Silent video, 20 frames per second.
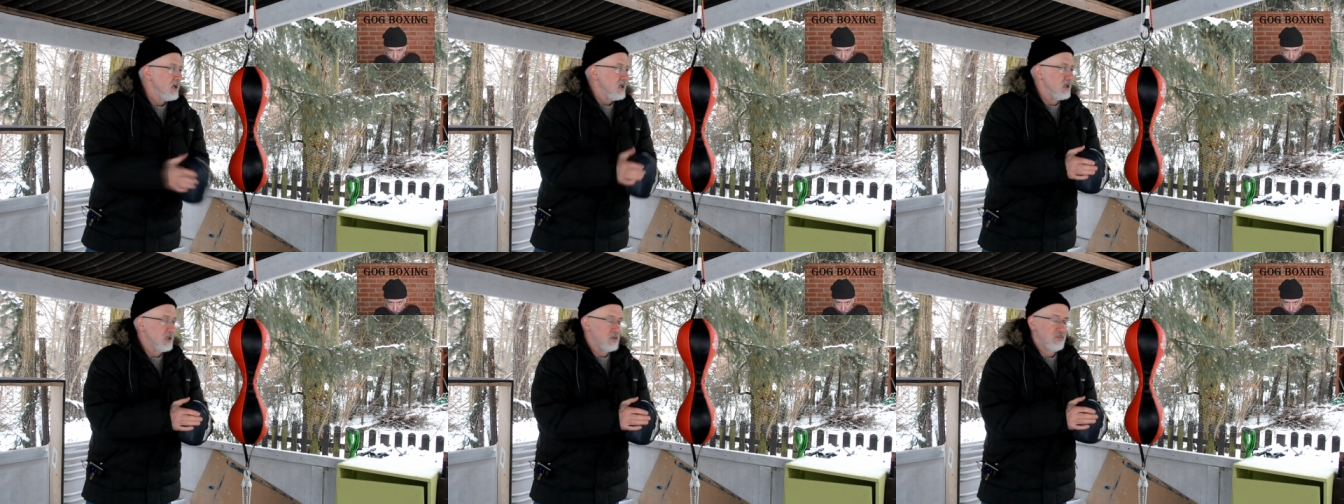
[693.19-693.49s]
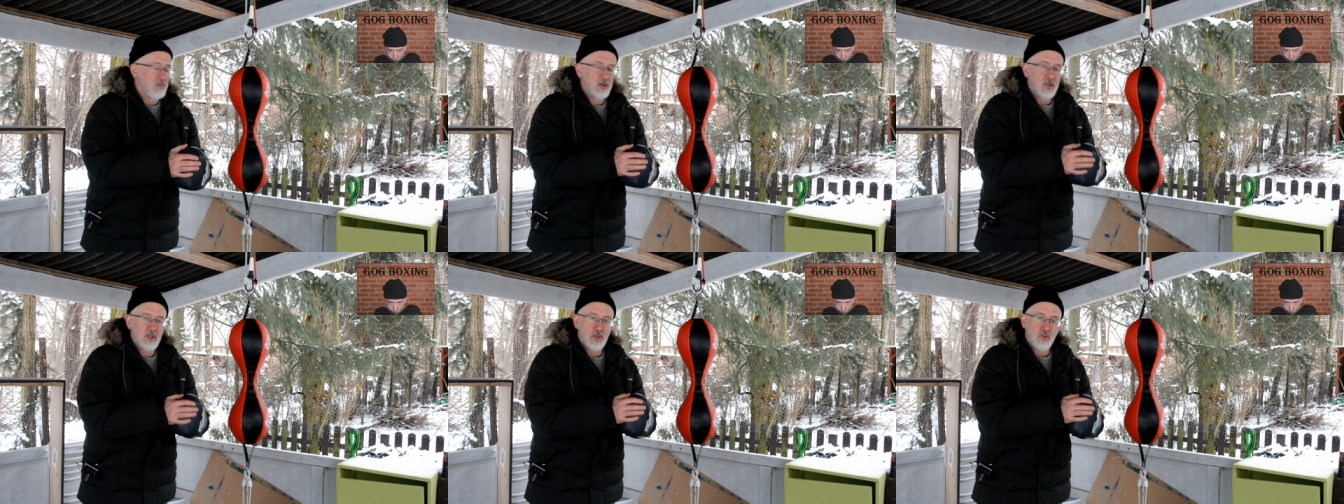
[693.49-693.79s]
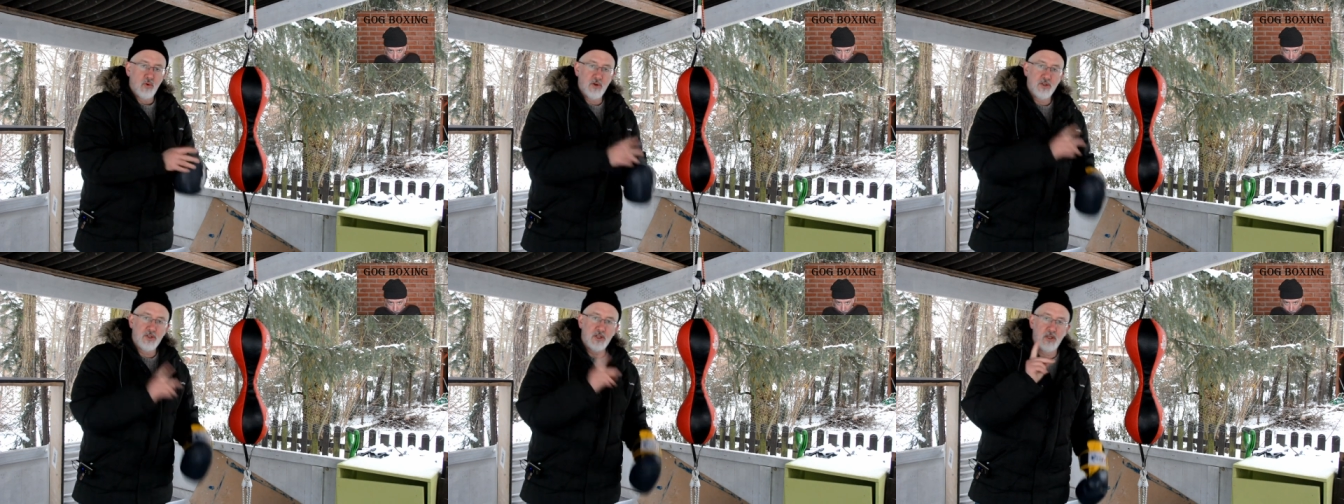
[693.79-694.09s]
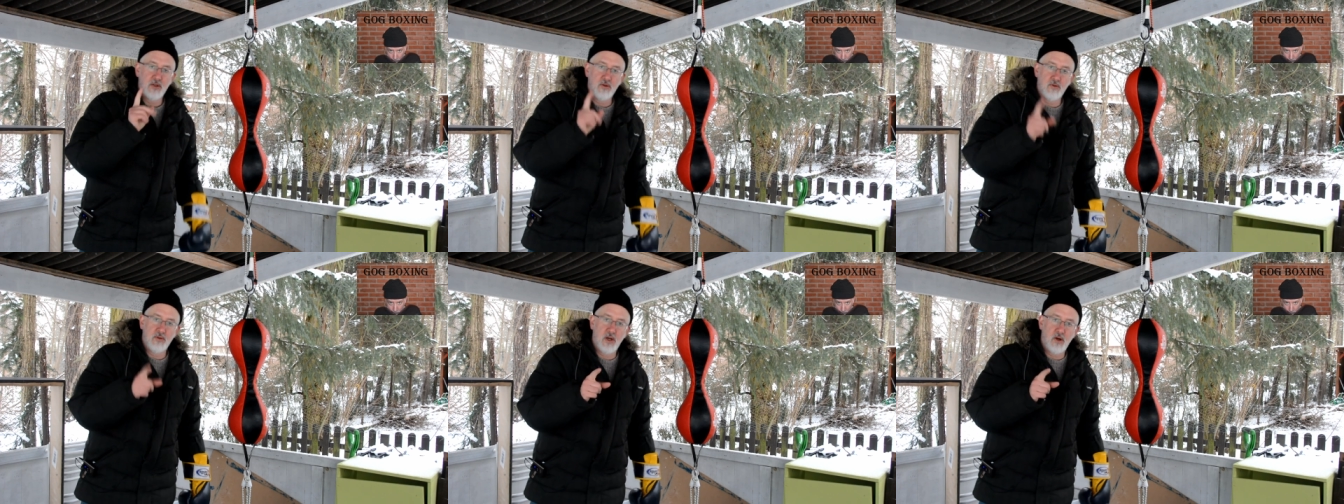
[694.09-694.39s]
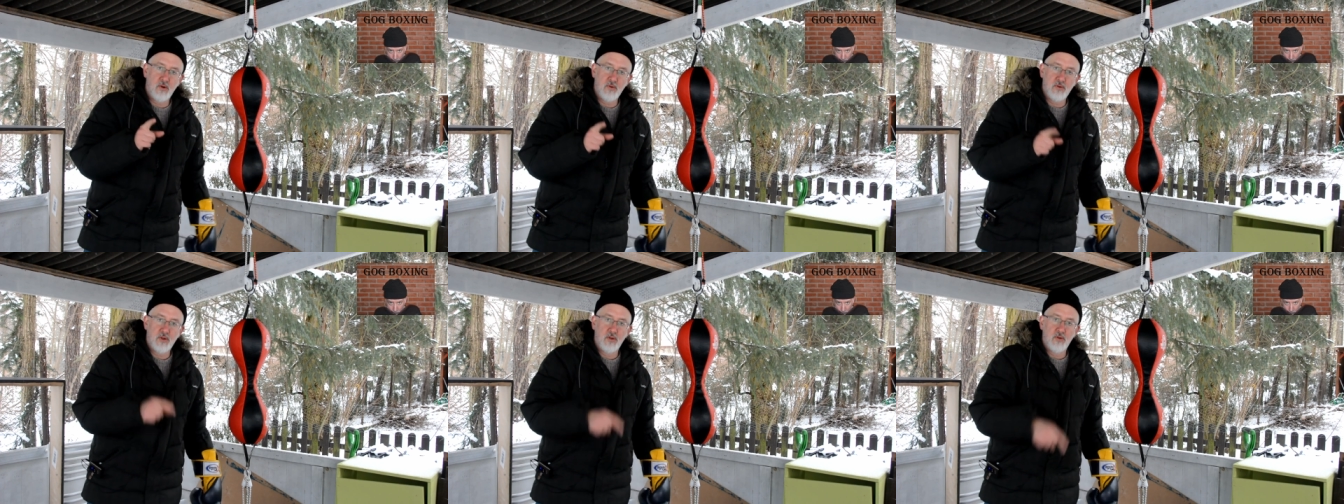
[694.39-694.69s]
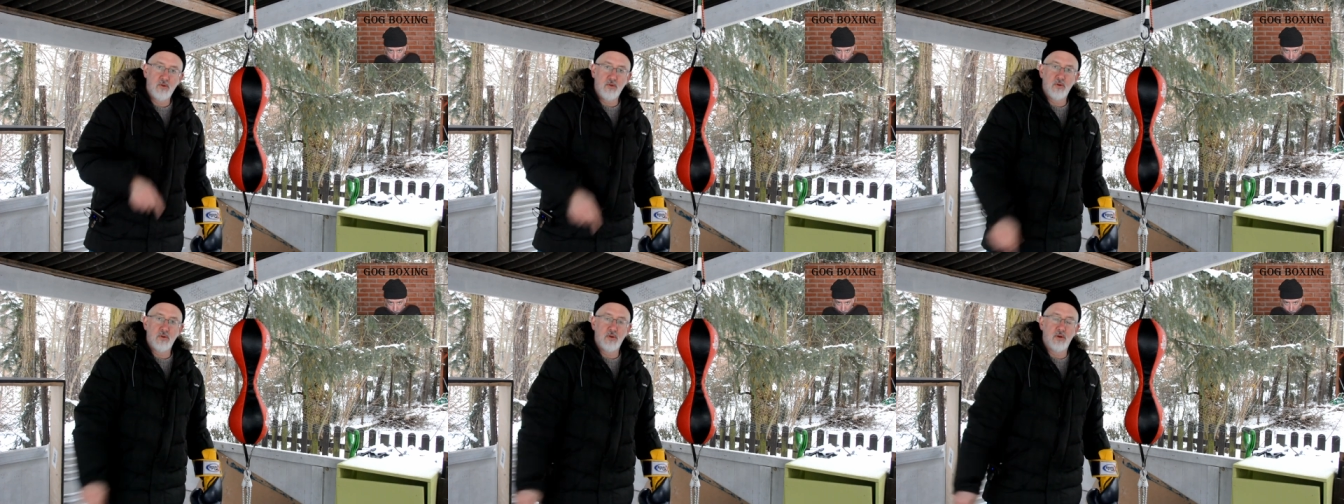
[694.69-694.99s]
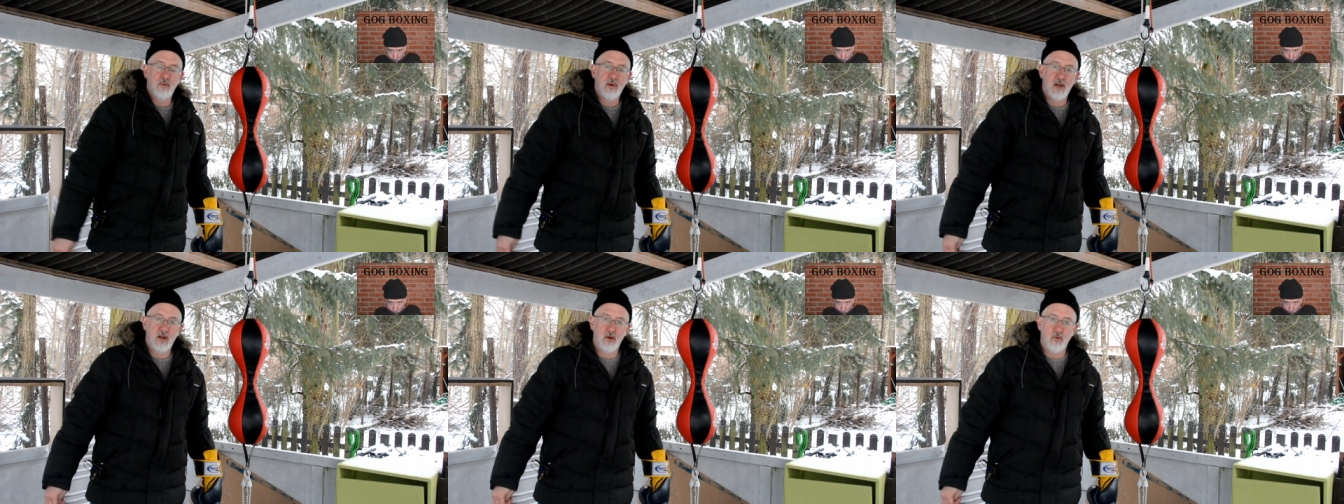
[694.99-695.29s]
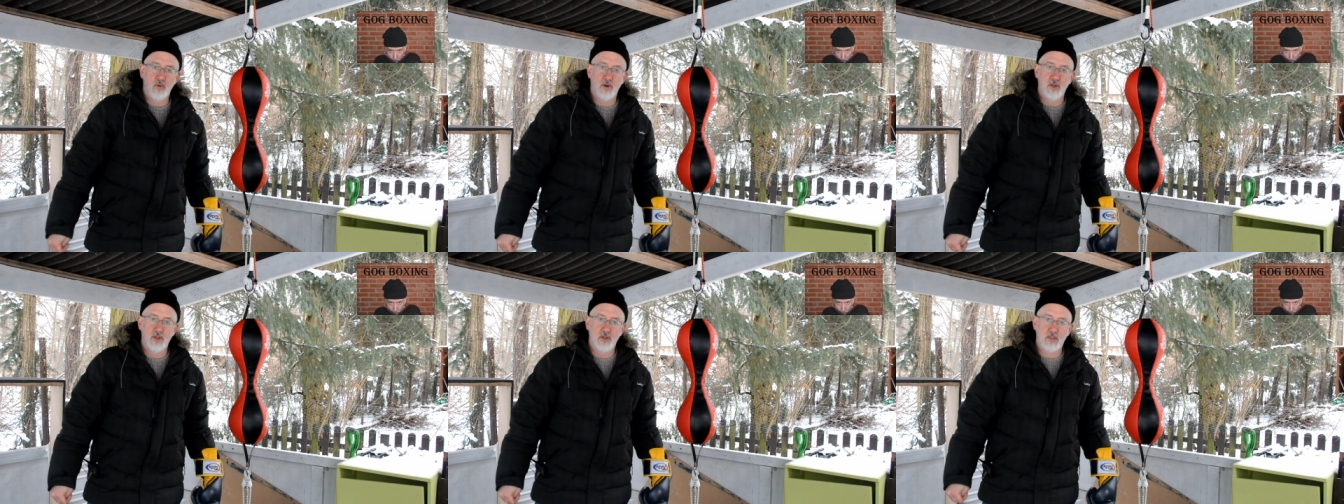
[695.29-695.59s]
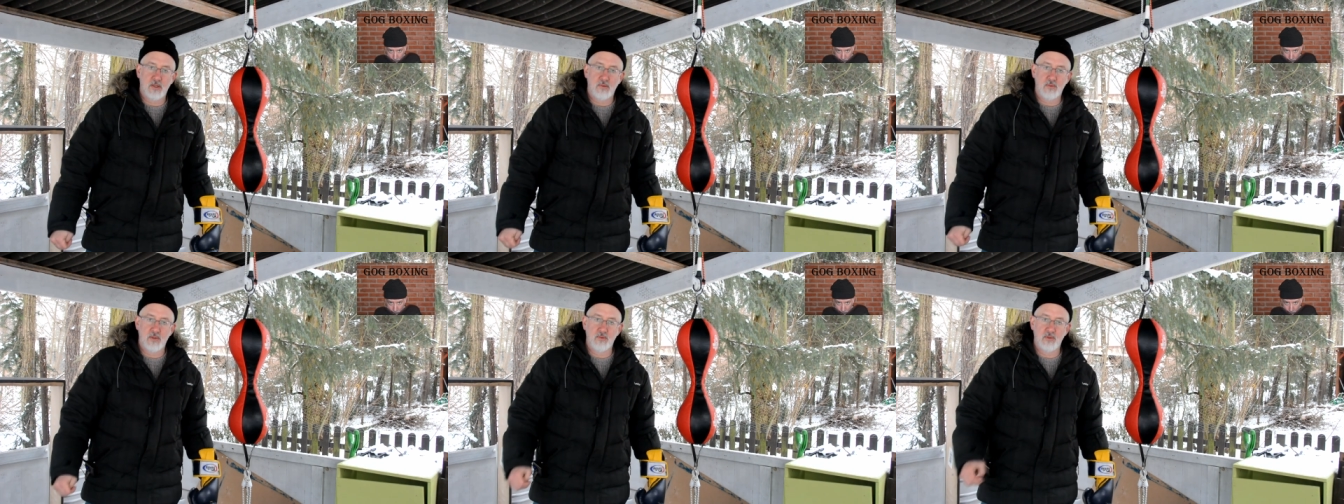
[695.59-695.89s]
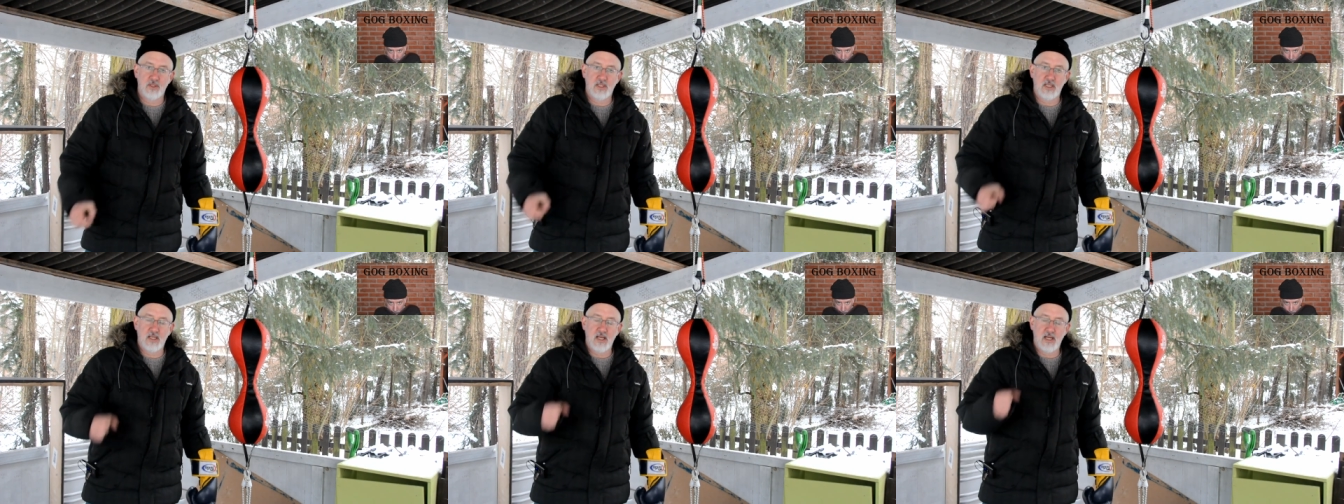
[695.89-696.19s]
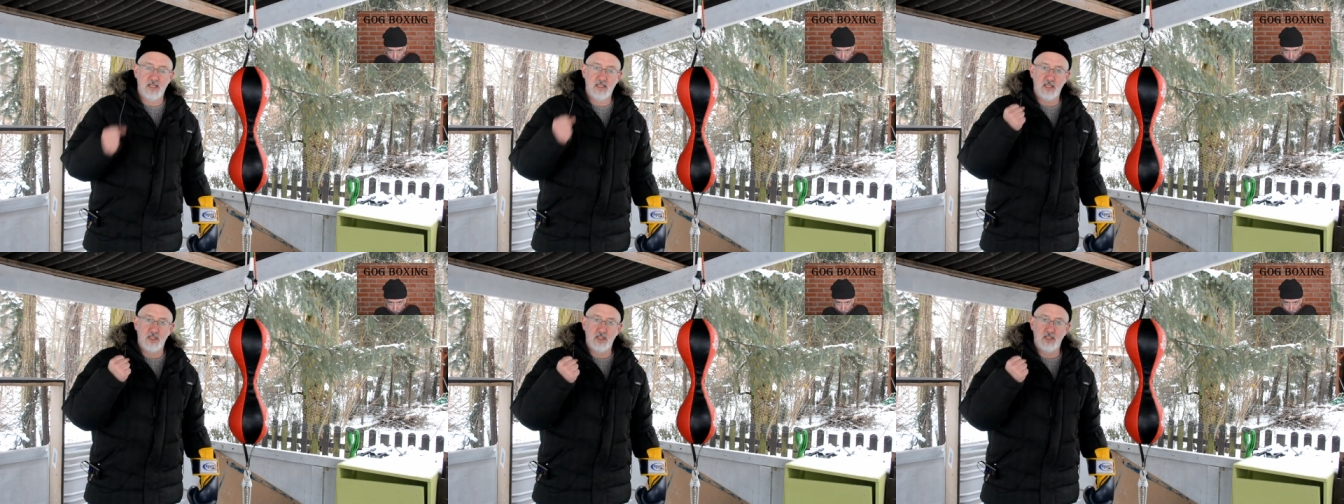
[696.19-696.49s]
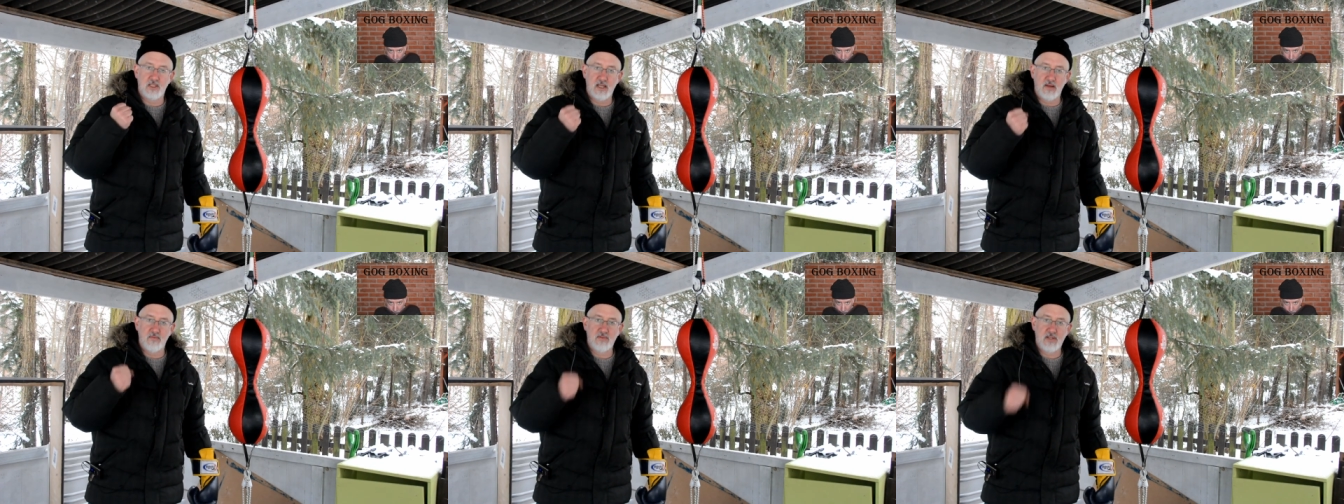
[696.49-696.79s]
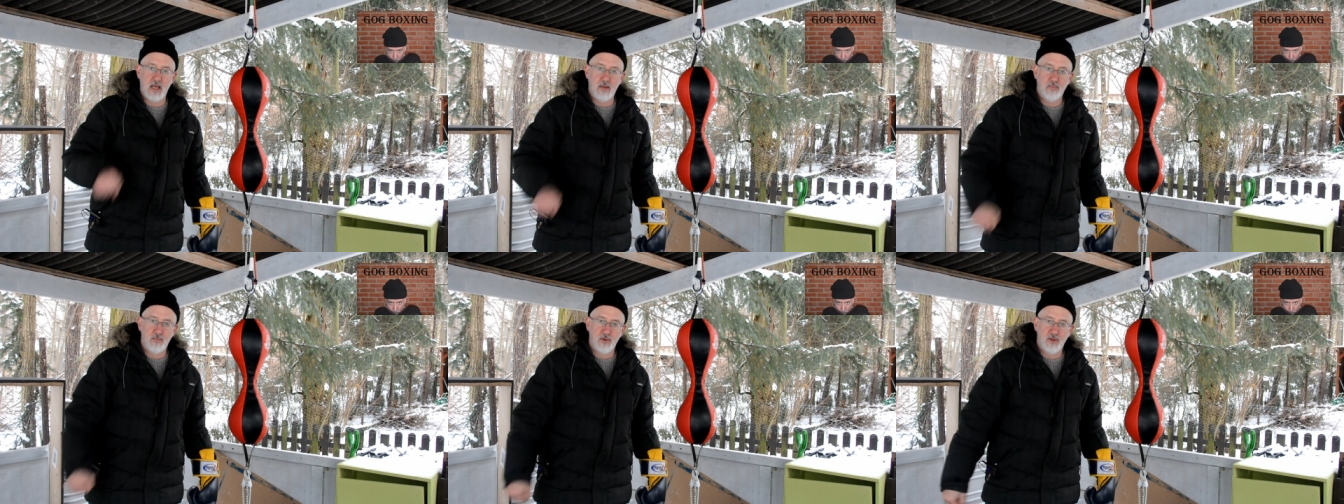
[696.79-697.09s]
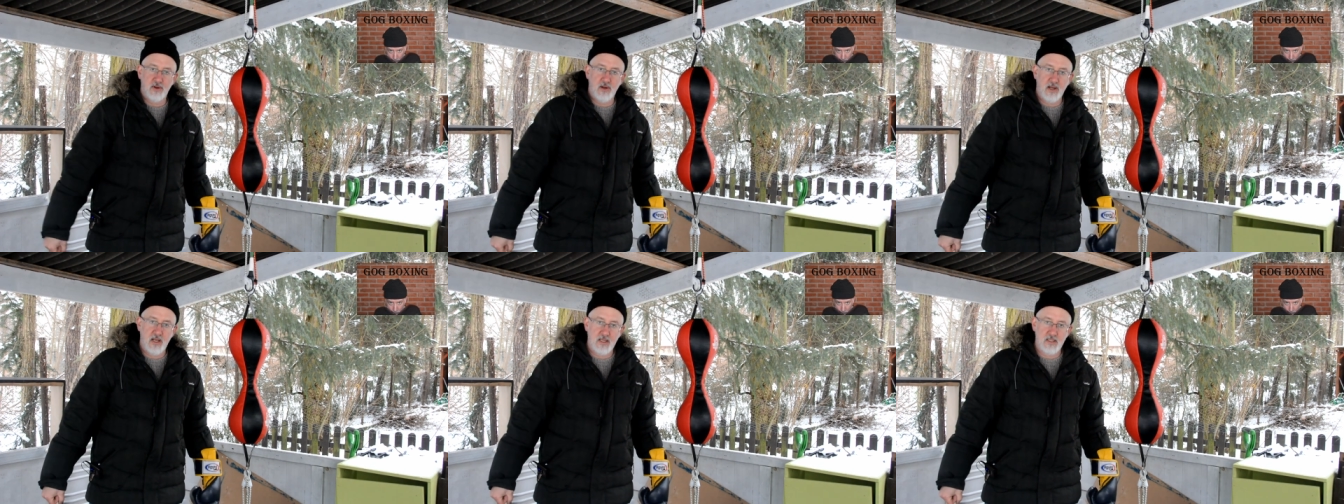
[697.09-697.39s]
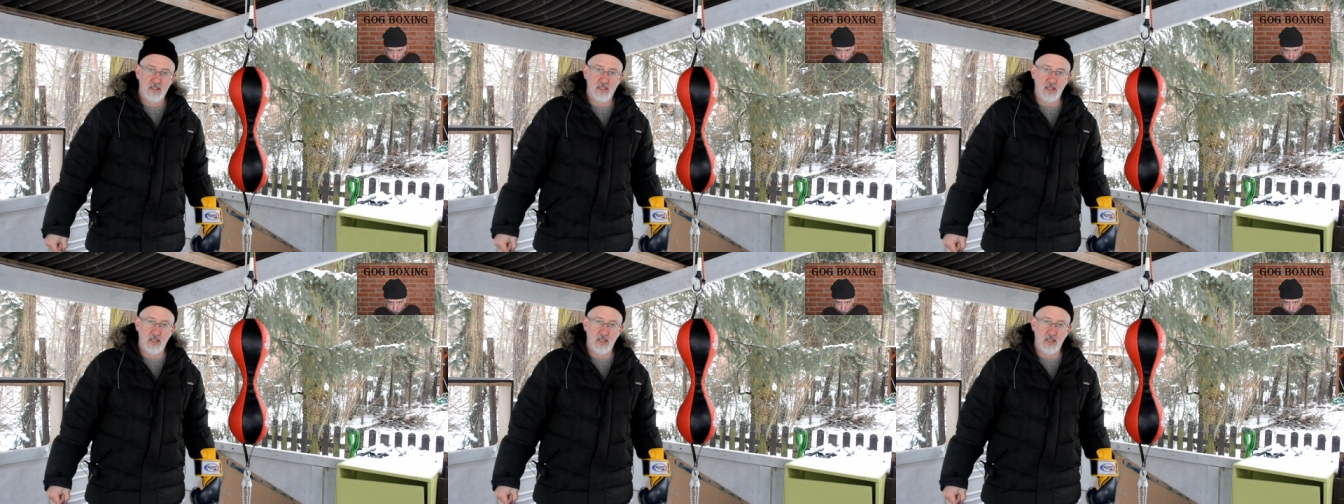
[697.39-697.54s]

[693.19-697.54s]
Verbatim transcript: is because one thing you don't do, no matter what, sometimes you see guys, they just have tape on their hands,